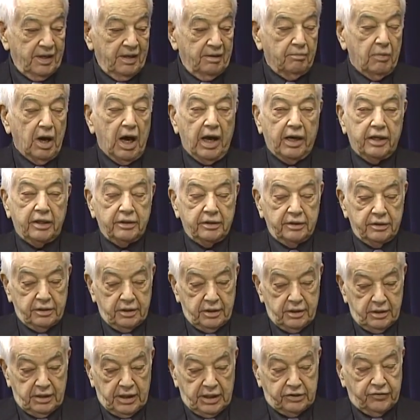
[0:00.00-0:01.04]
But
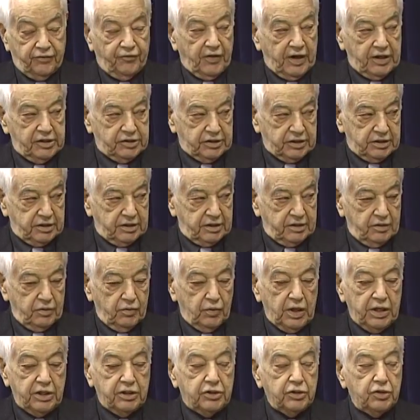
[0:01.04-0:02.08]
let's face it,
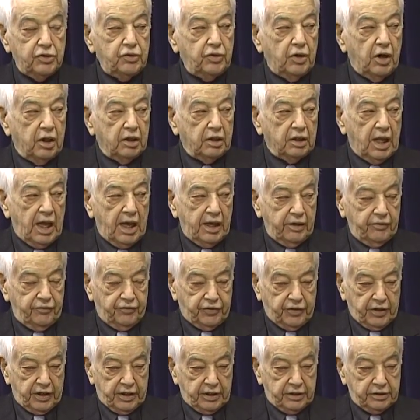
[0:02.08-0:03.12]
we do a lot of
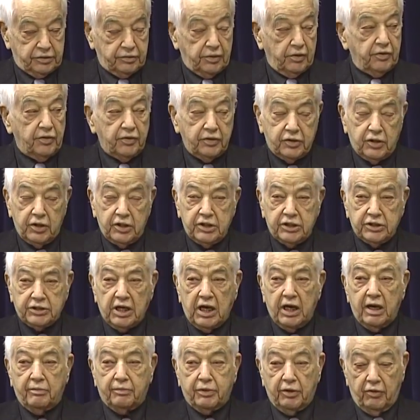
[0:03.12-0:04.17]
things. Well, a good
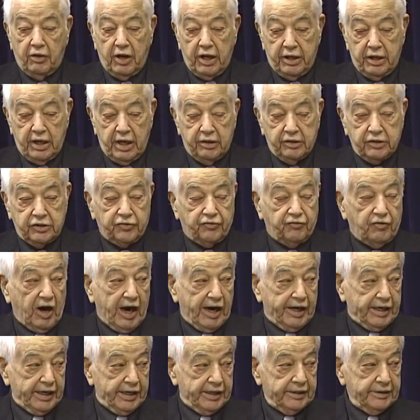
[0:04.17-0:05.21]
example right now is
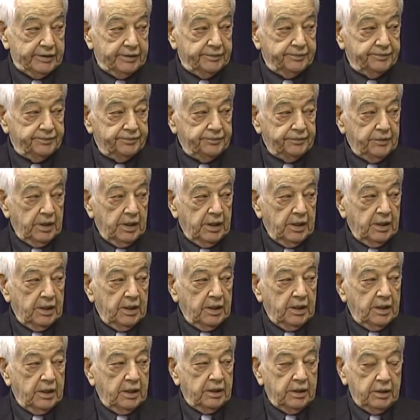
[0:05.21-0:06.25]
fracking.
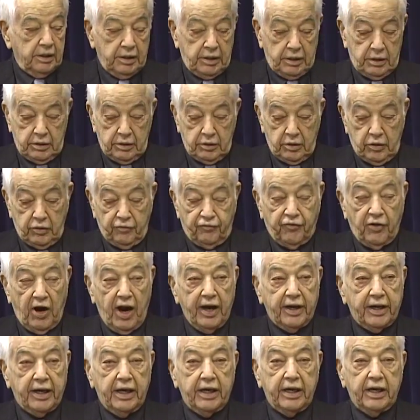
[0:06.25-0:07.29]
Right. You know,
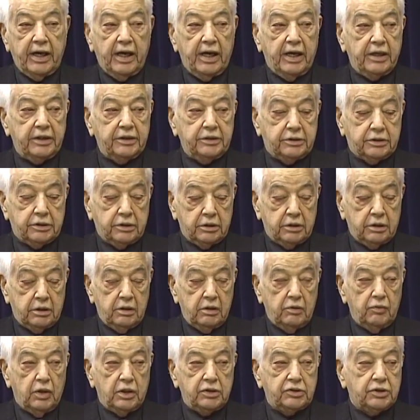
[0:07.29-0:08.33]
fracking has,
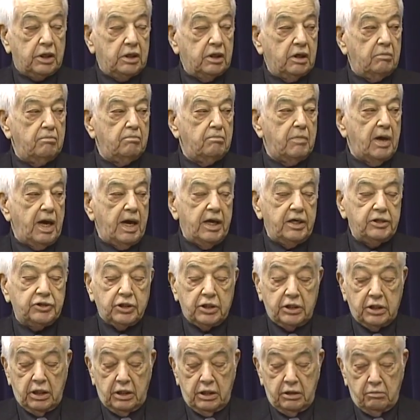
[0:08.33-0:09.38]
was an
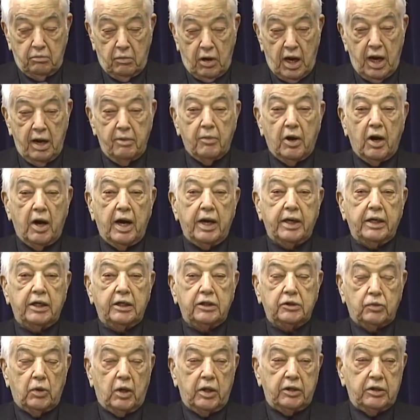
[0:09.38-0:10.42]
amazing, in my mind,
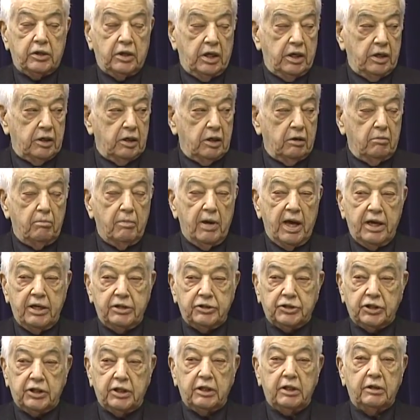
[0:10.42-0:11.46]
is one an
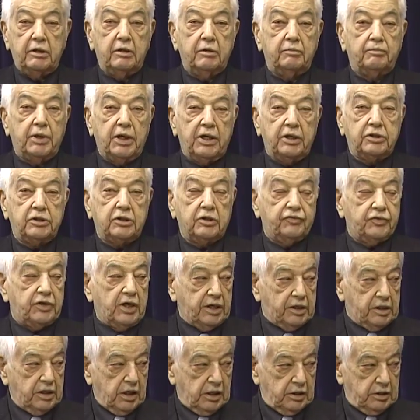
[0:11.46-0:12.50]
amazing piece of
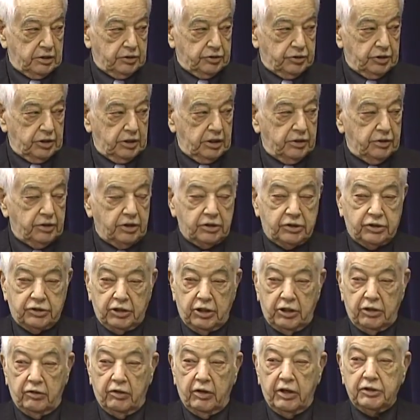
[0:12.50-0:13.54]
technology in this
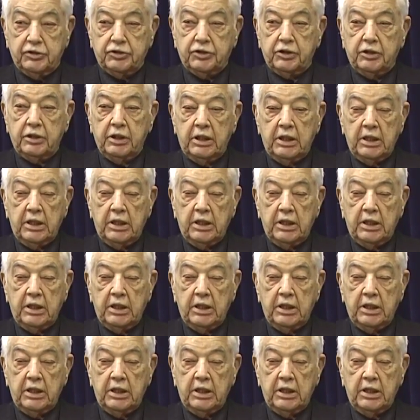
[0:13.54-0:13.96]
generation.